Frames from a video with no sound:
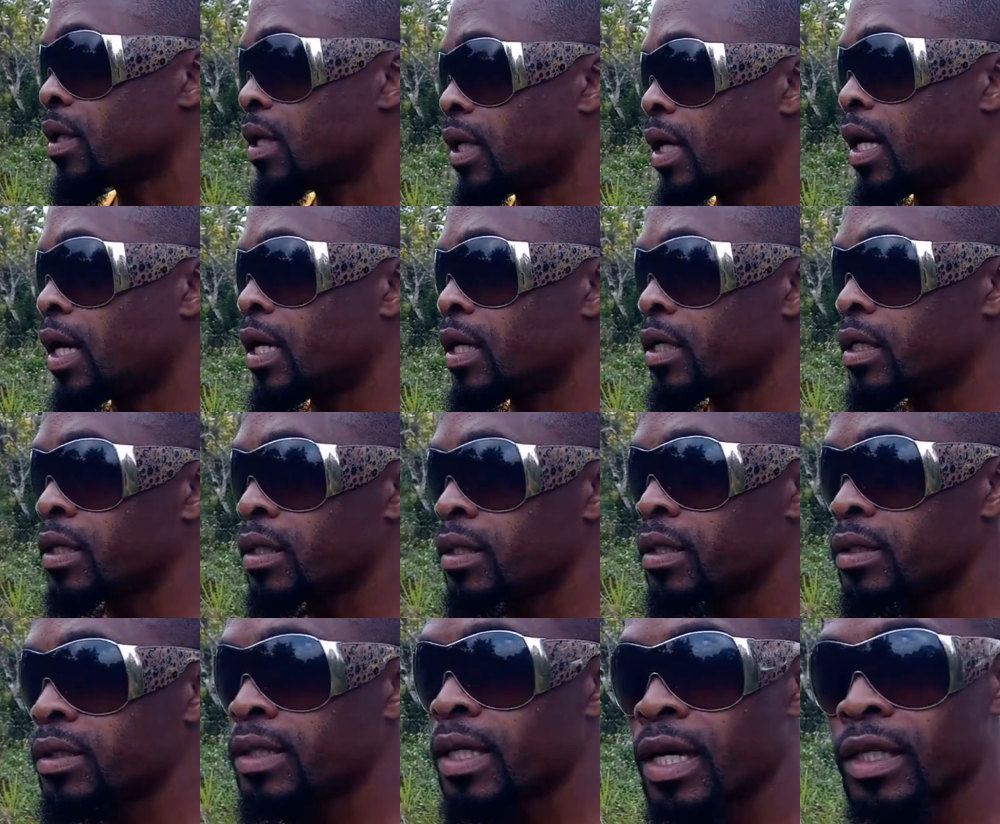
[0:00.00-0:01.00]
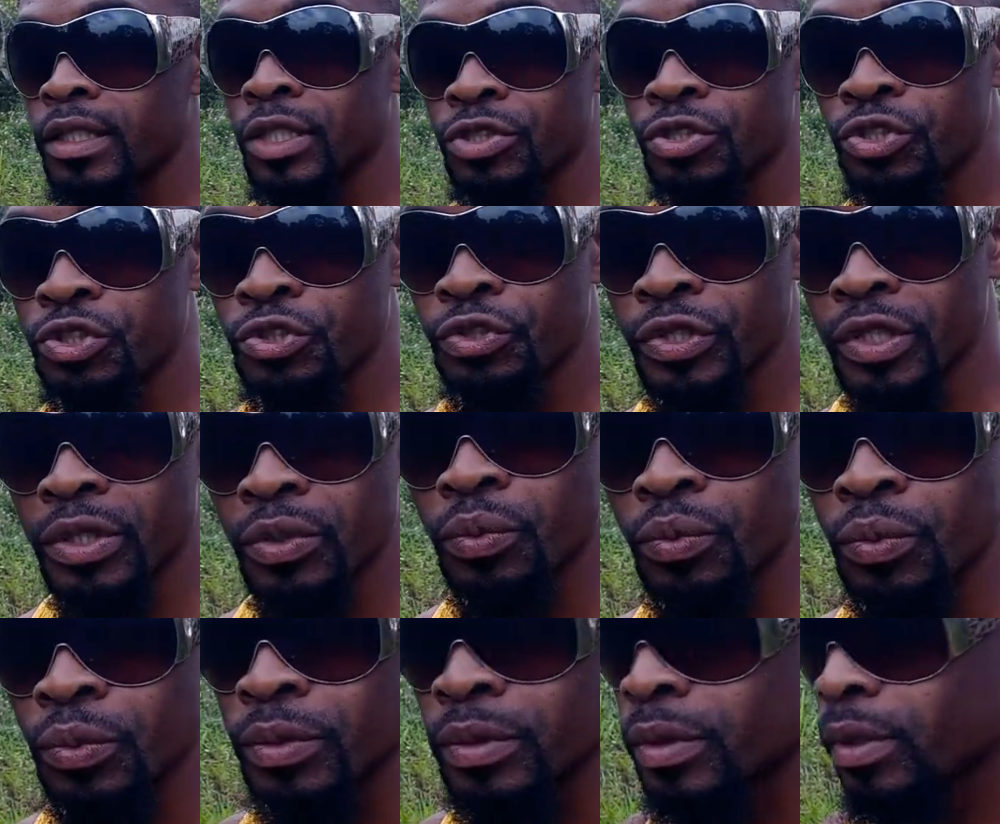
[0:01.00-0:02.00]
I started to treat the
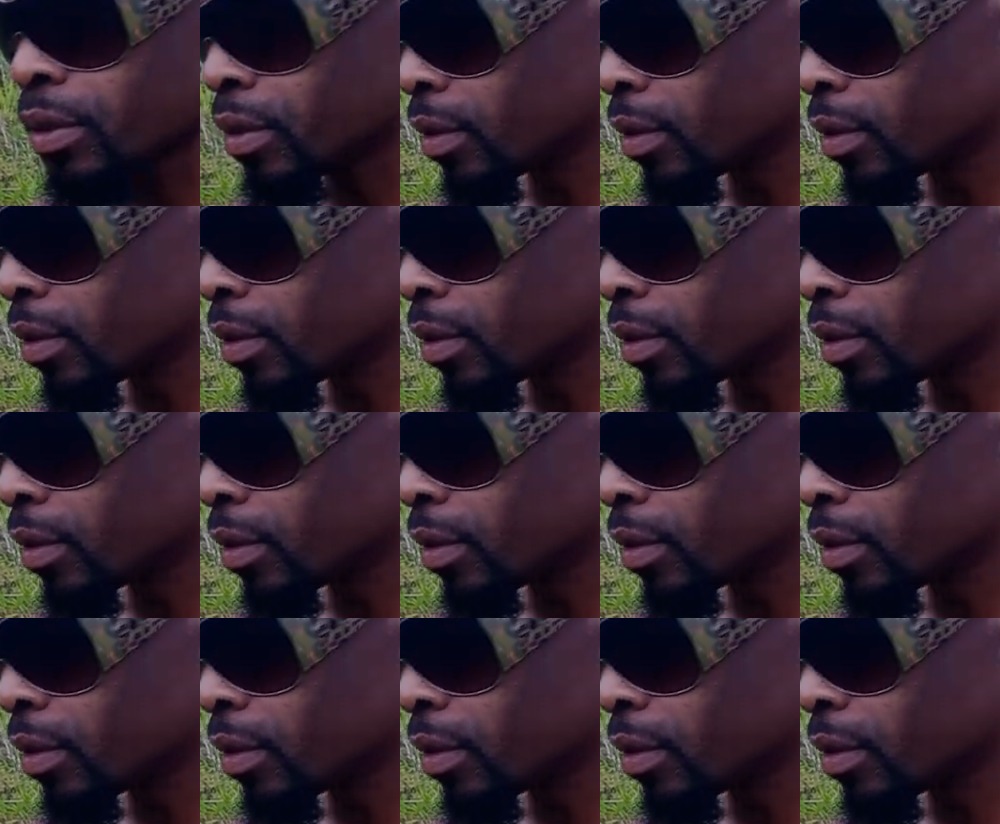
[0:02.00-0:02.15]
wound,